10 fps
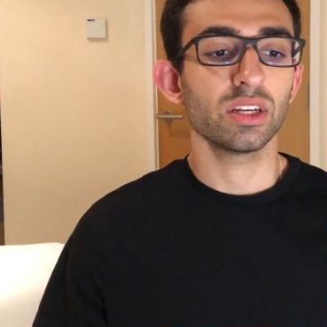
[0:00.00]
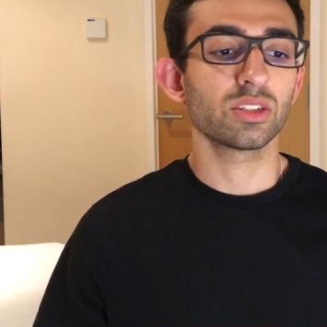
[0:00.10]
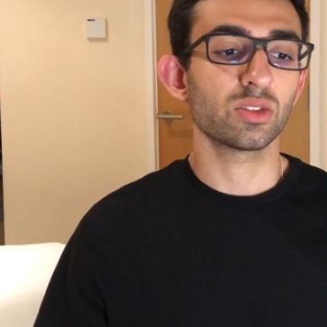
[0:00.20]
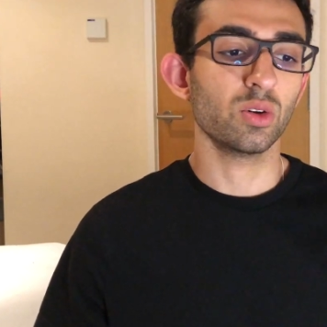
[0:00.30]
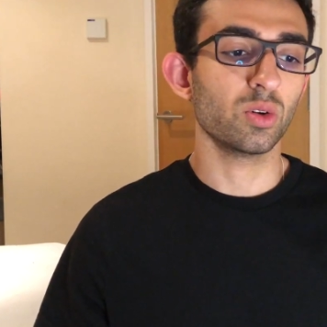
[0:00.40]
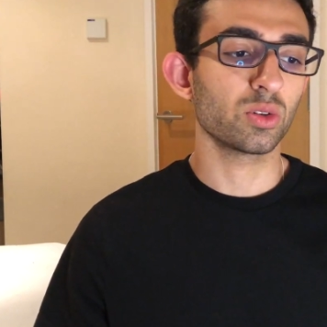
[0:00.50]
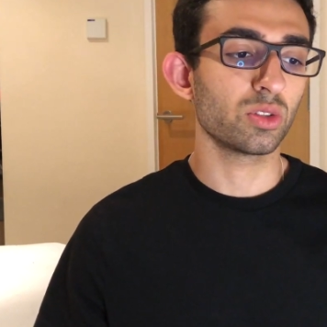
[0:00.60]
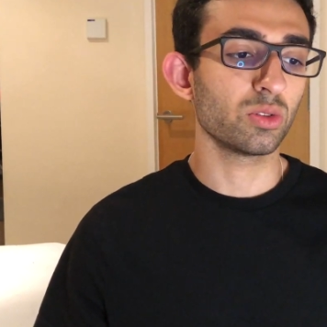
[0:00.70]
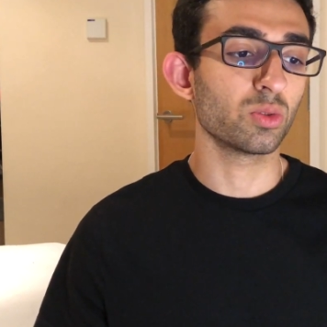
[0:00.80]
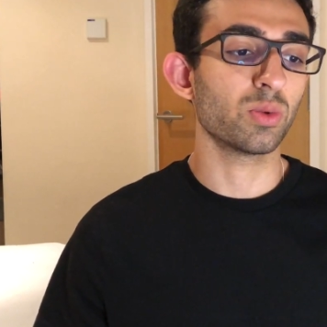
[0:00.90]
So
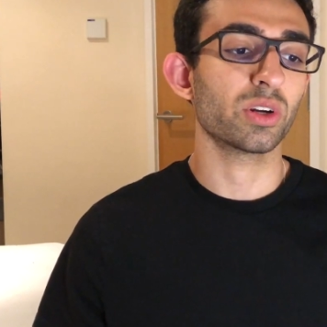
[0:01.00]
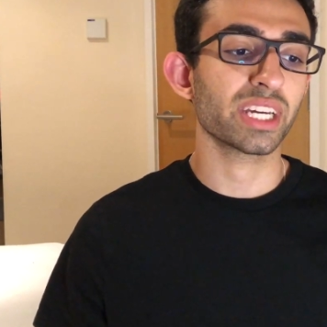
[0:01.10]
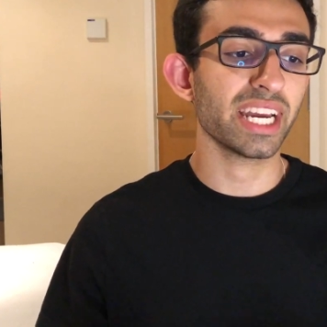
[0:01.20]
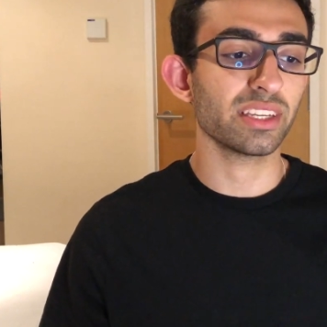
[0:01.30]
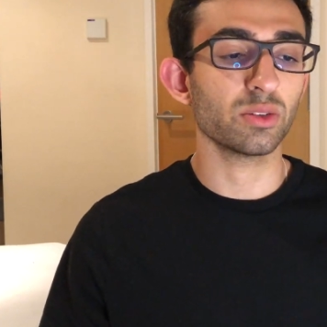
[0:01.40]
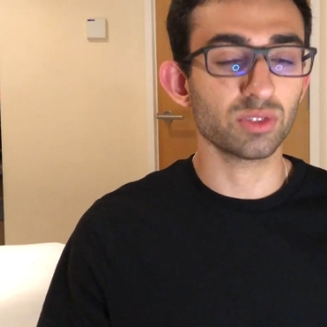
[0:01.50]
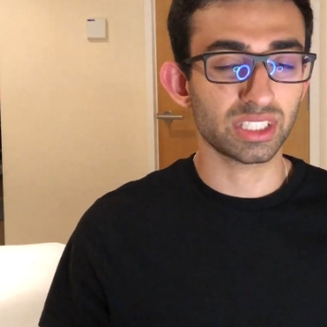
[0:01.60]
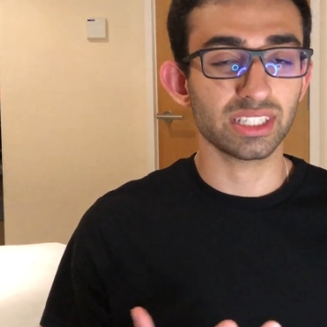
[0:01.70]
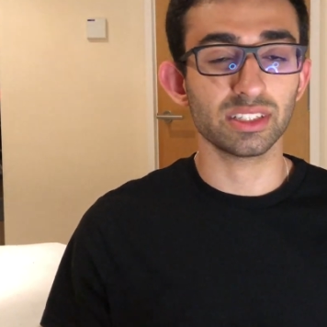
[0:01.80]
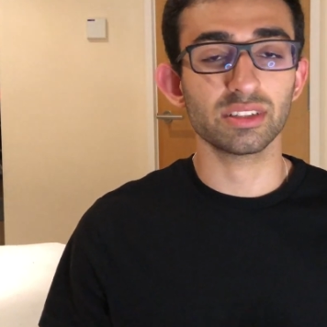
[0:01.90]
you'd want to get used
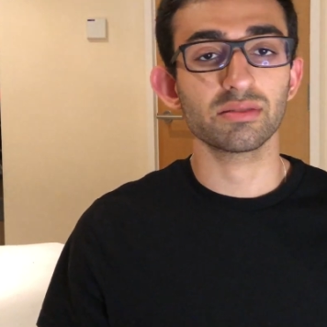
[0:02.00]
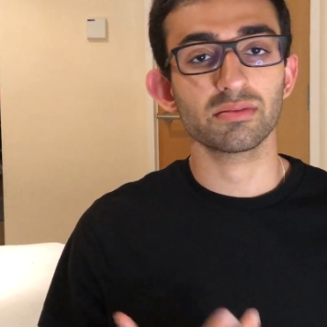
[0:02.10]
to